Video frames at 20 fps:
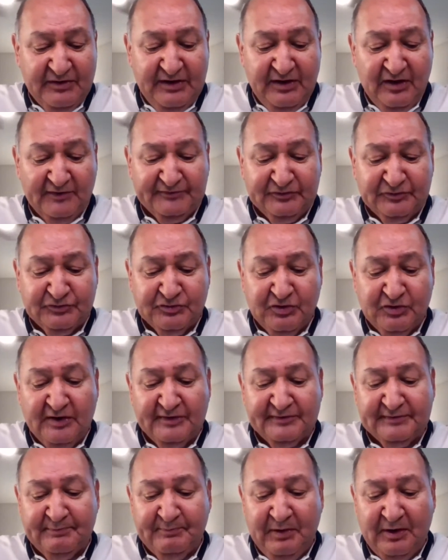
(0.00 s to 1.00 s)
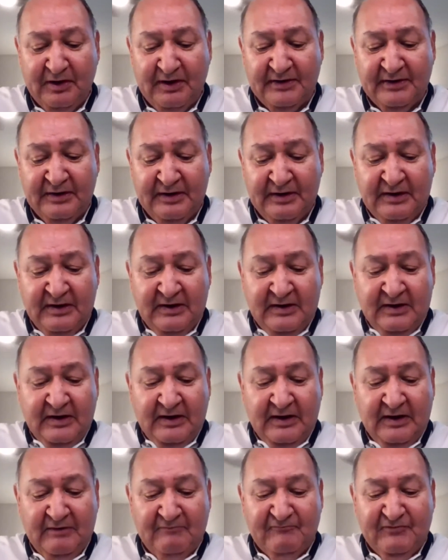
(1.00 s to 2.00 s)
He also draws upon
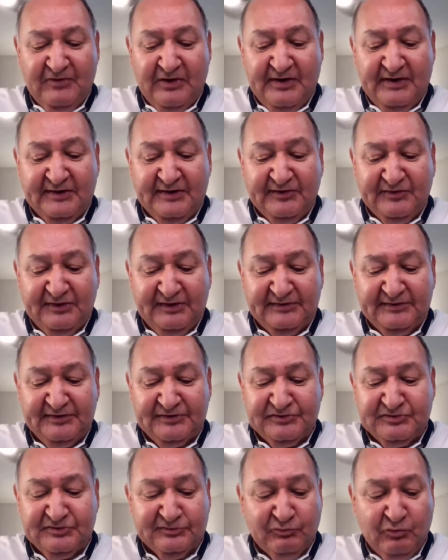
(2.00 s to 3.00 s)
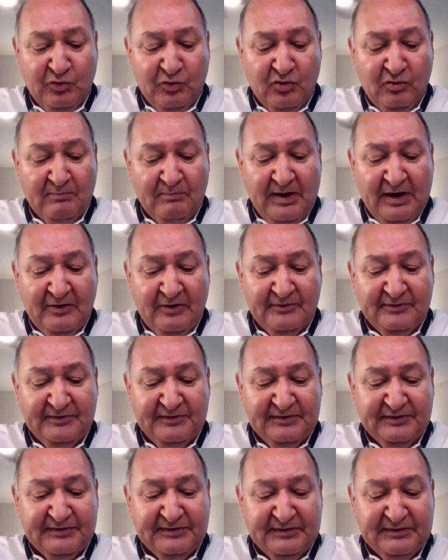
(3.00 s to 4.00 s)
various things such as world
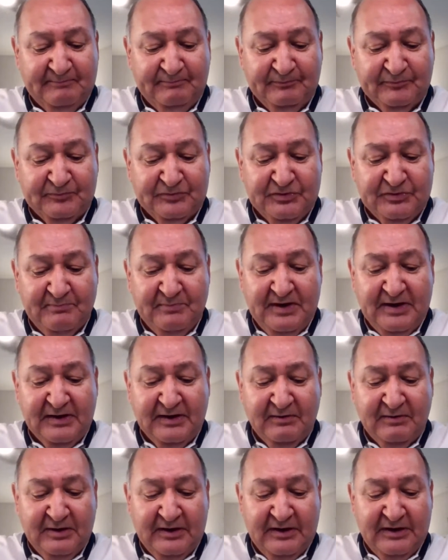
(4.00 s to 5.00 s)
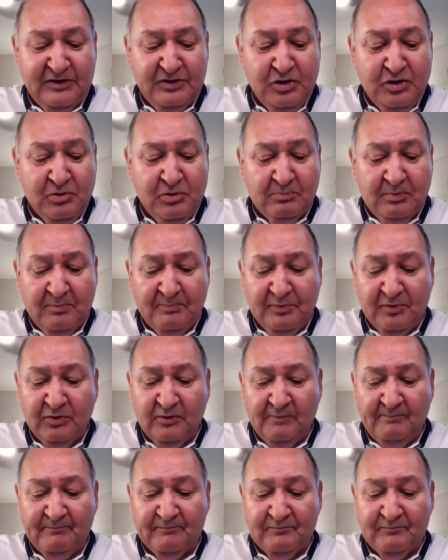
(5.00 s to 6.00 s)
mountains to make
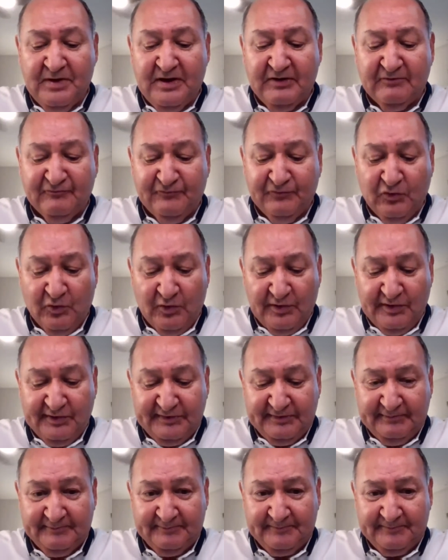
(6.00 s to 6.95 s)
innumerable metaphors.